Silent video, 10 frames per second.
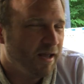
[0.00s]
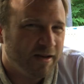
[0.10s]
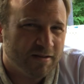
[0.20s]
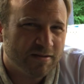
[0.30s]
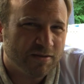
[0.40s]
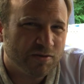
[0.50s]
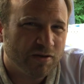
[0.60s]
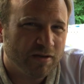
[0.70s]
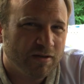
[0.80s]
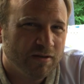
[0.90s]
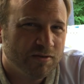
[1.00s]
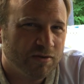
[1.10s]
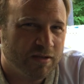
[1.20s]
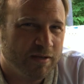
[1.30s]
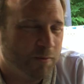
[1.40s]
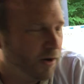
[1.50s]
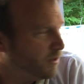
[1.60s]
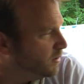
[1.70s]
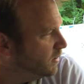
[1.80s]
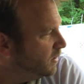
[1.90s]
here's the tricky
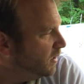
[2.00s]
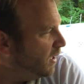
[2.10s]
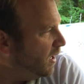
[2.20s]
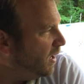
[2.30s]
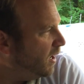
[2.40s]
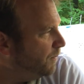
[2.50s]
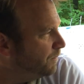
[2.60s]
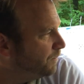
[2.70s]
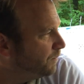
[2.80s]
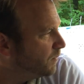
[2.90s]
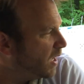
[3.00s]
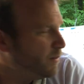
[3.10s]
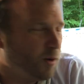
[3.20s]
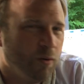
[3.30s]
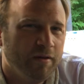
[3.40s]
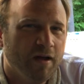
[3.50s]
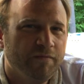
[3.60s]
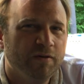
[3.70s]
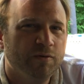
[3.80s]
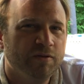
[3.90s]
one. I've been holding
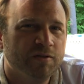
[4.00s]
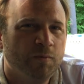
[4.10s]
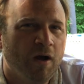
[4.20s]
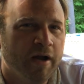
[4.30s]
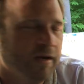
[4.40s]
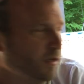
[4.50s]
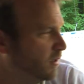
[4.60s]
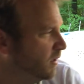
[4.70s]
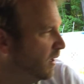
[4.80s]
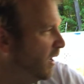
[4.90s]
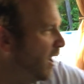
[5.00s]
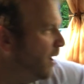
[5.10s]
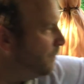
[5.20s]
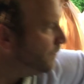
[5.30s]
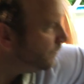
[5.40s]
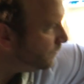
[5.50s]
off on doing this wine, and